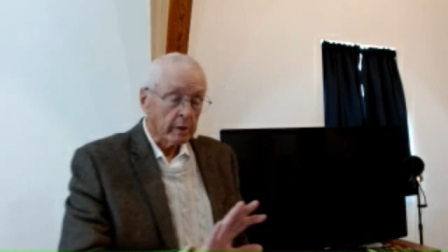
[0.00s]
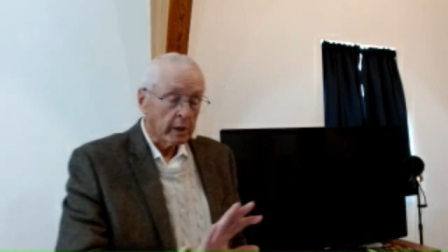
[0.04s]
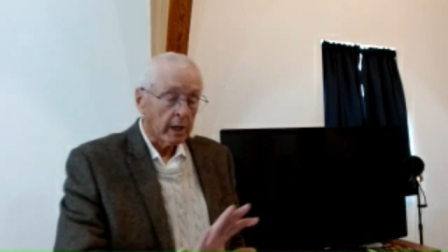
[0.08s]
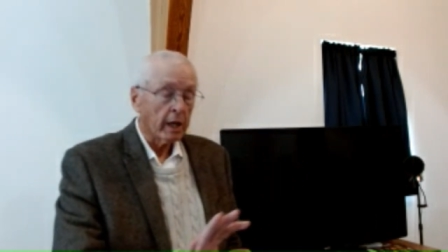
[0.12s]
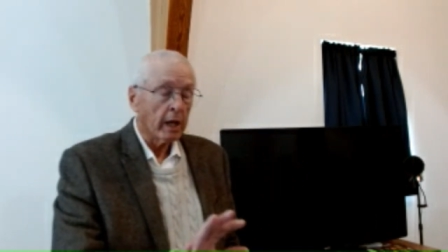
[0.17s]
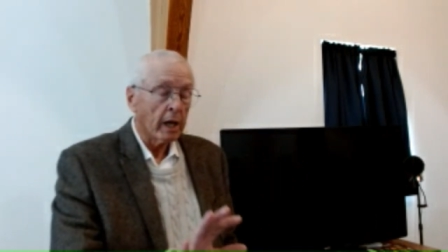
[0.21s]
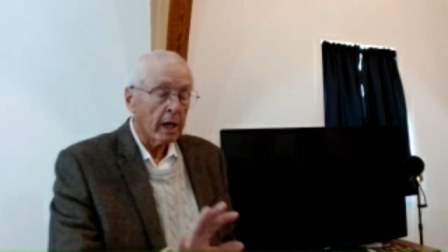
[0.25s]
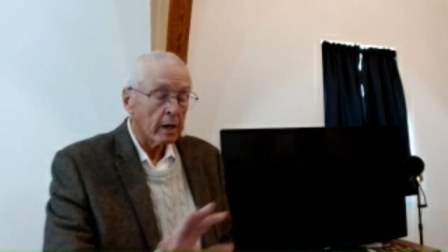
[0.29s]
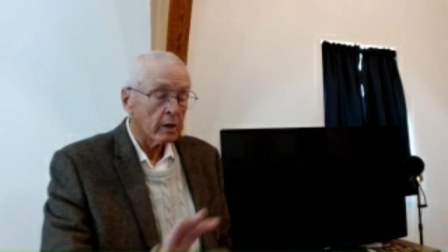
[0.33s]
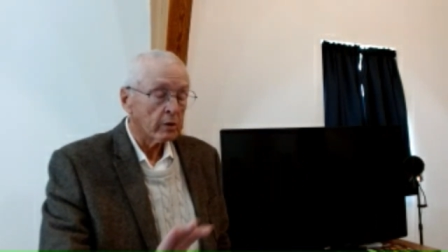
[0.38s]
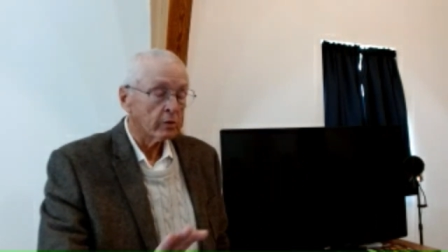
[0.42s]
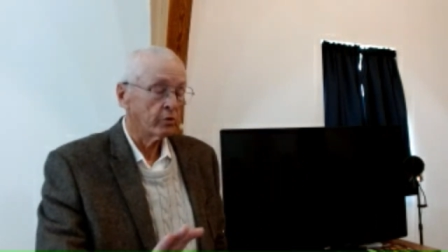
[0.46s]

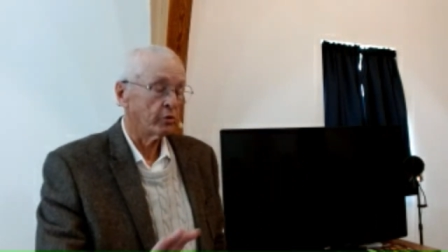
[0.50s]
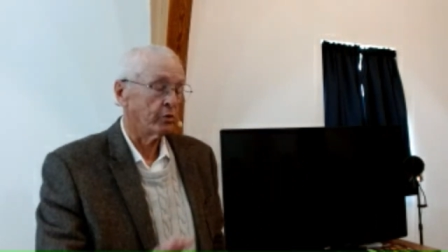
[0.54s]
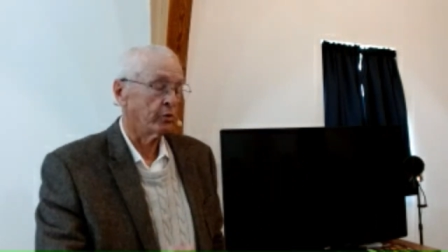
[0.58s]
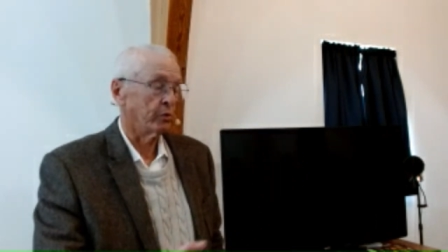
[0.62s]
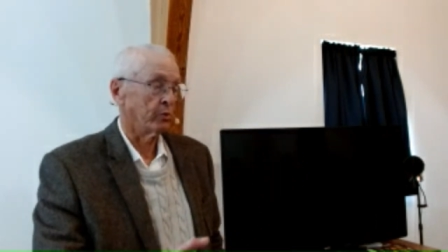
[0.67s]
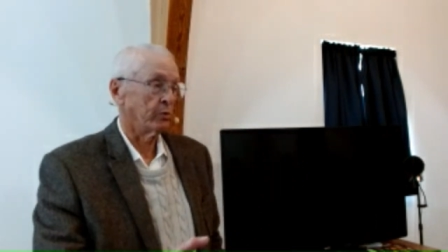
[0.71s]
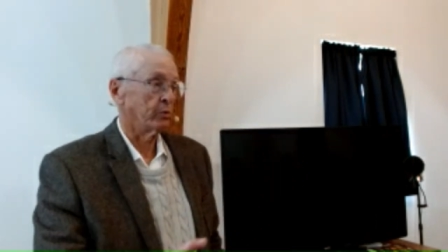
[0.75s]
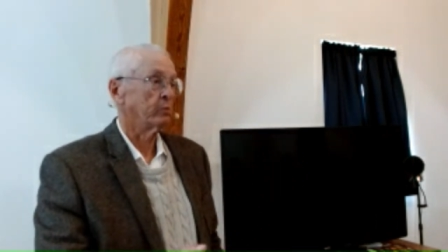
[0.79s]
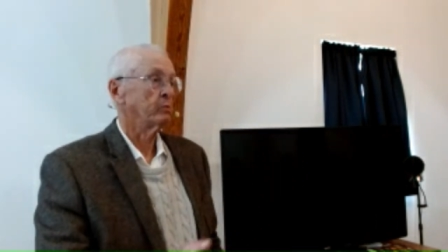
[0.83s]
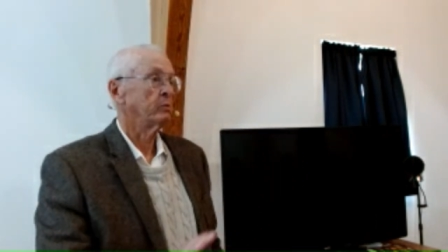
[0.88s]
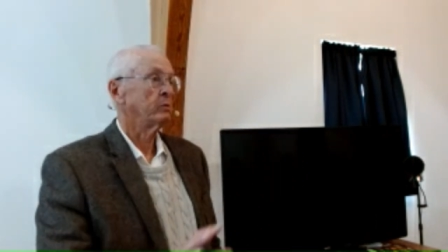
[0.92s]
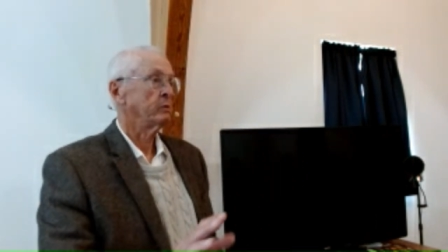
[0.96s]
care
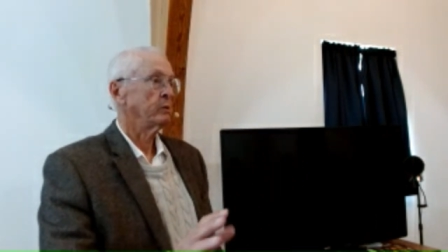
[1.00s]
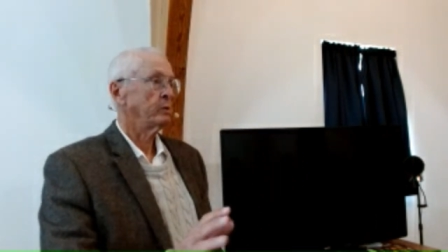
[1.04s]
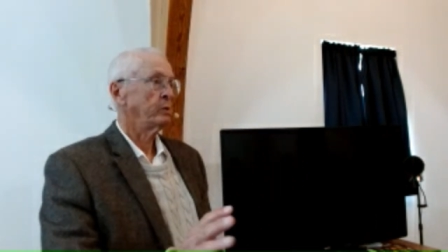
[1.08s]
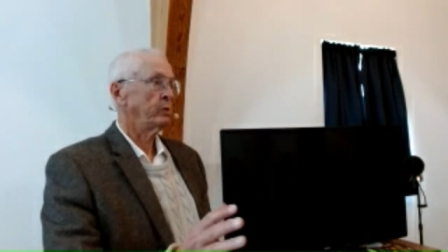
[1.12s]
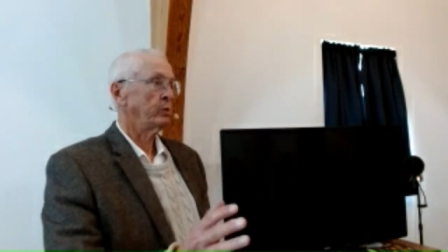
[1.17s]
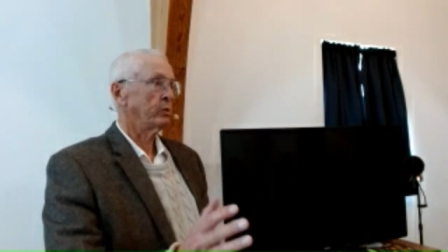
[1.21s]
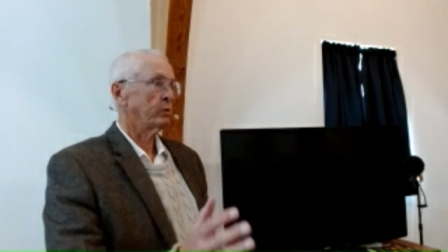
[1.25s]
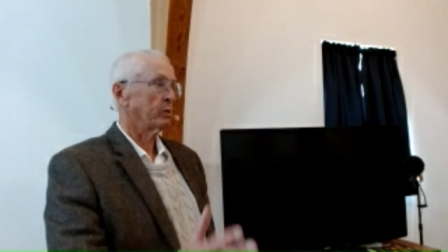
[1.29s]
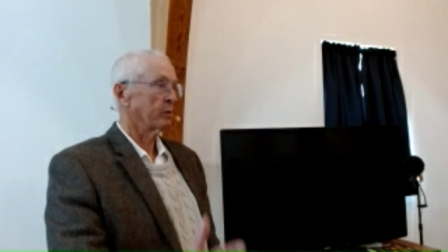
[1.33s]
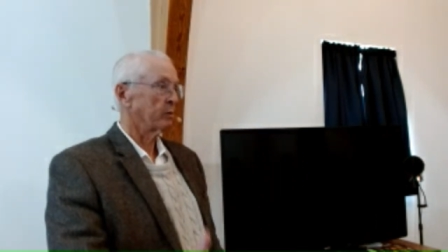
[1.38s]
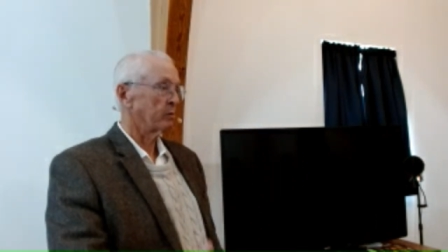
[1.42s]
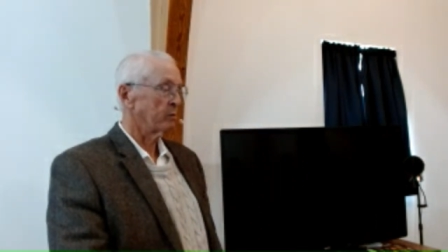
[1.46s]
to,
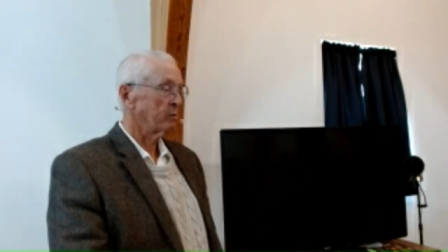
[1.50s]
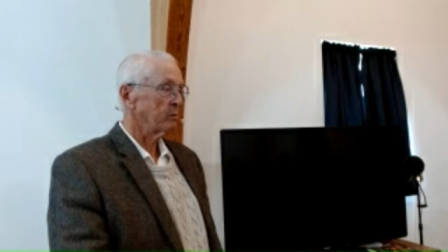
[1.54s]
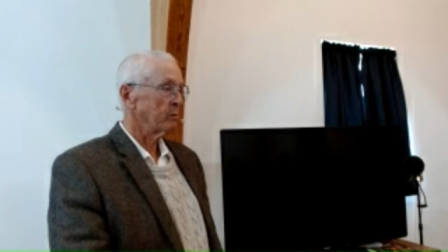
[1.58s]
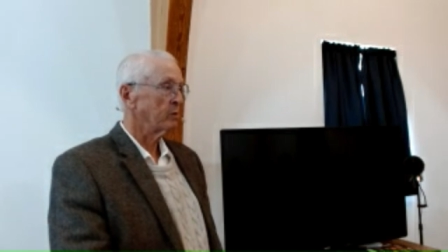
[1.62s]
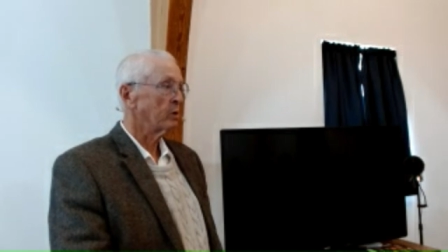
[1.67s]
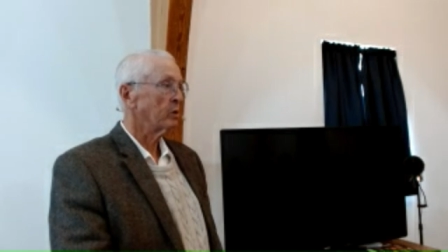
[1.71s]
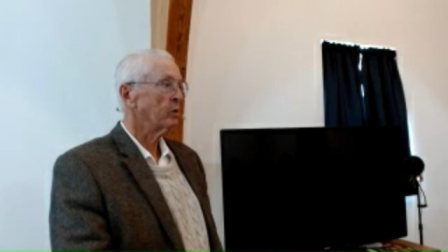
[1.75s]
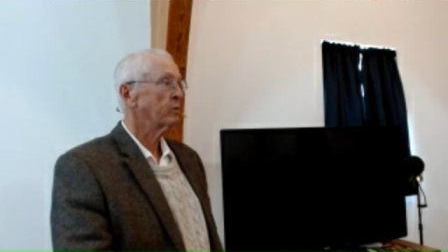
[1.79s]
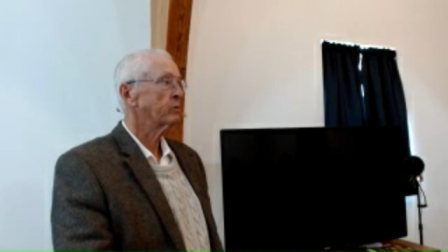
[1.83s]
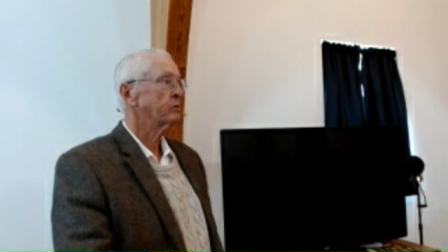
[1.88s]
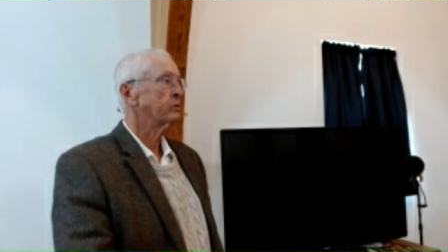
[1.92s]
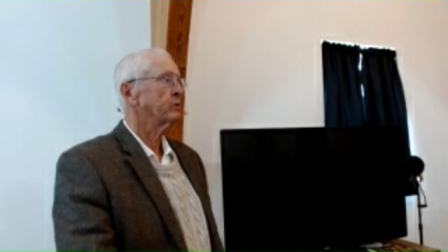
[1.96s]
you could
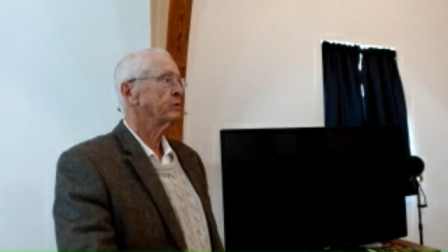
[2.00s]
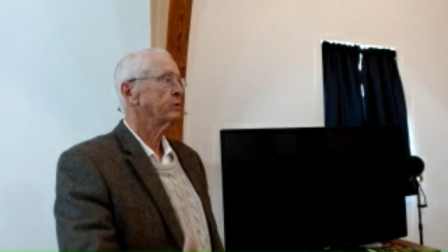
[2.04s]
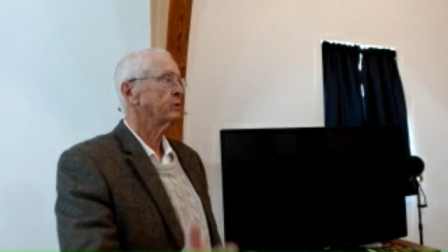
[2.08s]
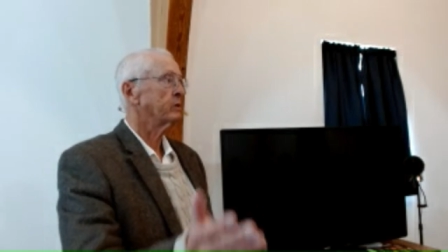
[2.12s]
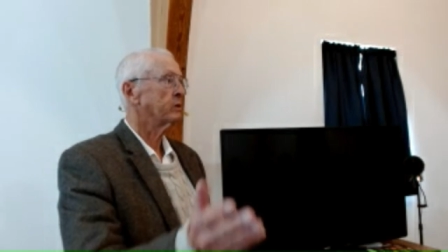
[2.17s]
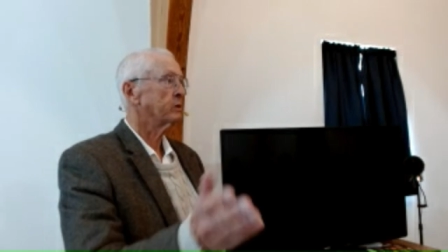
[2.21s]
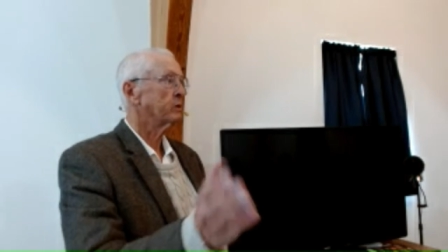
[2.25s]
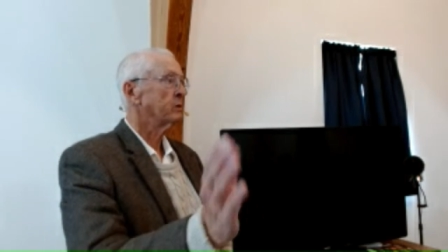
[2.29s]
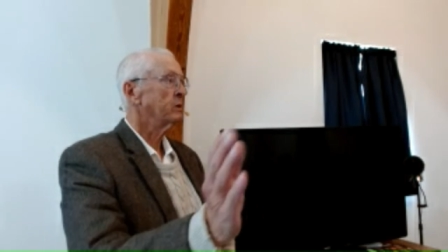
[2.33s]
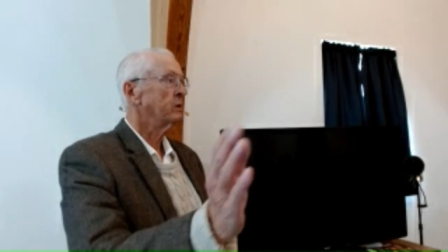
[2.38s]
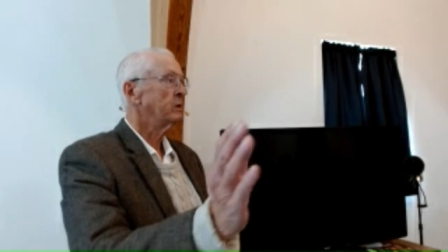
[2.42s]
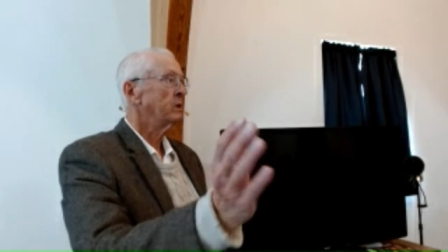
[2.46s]
go to
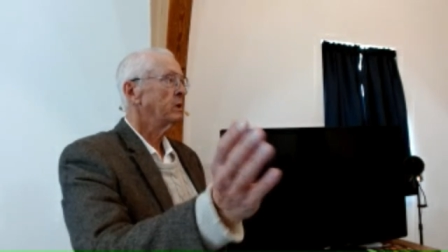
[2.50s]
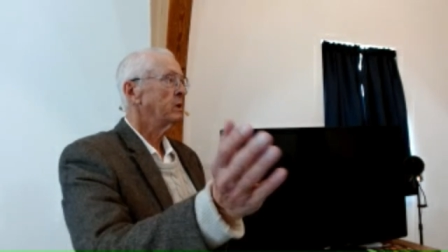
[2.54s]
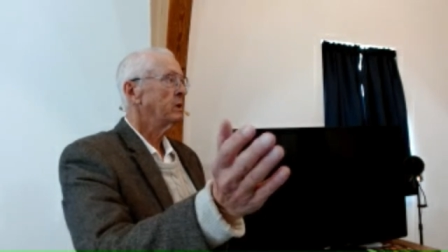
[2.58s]
the